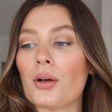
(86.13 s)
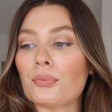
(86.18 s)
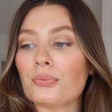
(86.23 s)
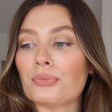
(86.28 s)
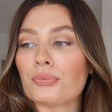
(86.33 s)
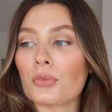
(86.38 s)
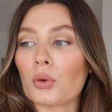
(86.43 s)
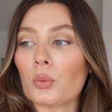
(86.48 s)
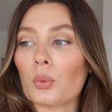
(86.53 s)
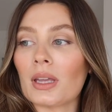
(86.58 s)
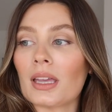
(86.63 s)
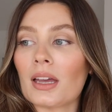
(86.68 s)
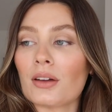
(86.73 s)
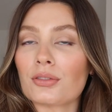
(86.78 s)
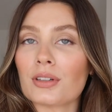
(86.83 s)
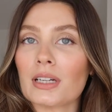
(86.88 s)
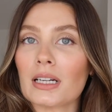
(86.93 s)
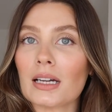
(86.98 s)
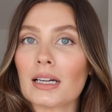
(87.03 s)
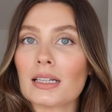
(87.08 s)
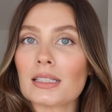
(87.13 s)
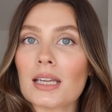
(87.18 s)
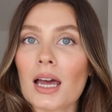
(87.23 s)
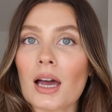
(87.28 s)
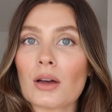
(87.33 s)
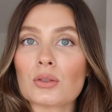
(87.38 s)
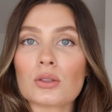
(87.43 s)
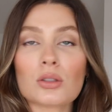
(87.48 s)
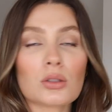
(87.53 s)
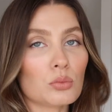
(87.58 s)
we have realized
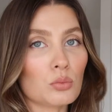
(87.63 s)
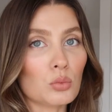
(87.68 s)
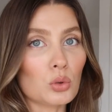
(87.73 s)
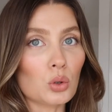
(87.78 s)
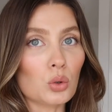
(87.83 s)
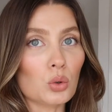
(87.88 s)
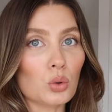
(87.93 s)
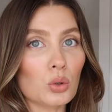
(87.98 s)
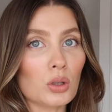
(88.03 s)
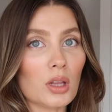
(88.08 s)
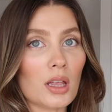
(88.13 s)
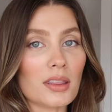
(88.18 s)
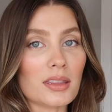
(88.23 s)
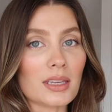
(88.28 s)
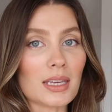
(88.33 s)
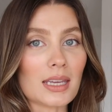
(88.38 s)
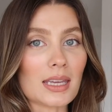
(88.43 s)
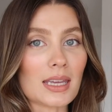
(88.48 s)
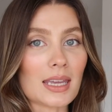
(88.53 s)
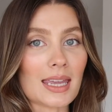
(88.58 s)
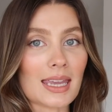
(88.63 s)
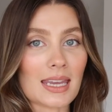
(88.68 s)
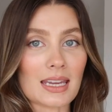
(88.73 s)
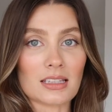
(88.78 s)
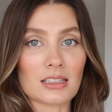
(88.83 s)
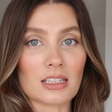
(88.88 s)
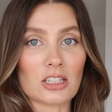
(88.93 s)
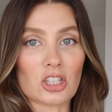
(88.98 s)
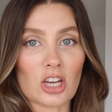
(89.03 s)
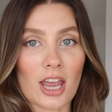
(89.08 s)
how small
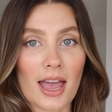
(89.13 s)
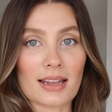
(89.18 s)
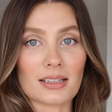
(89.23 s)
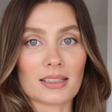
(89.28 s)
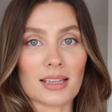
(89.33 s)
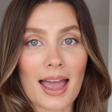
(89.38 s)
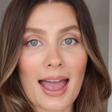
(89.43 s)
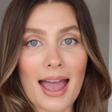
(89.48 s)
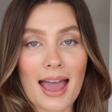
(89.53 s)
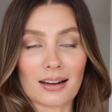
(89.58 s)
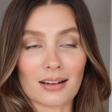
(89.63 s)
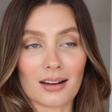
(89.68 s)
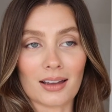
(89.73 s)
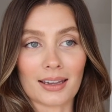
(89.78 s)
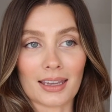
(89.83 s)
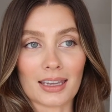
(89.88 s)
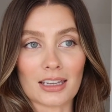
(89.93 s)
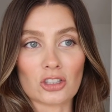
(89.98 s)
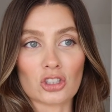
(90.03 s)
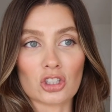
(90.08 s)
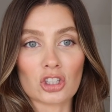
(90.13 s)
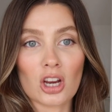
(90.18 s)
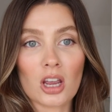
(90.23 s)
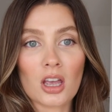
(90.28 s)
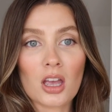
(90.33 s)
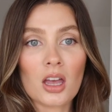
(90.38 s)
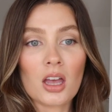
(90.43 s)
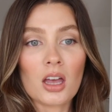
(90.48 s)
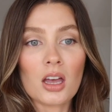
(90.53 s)
the EasyJet hand luggage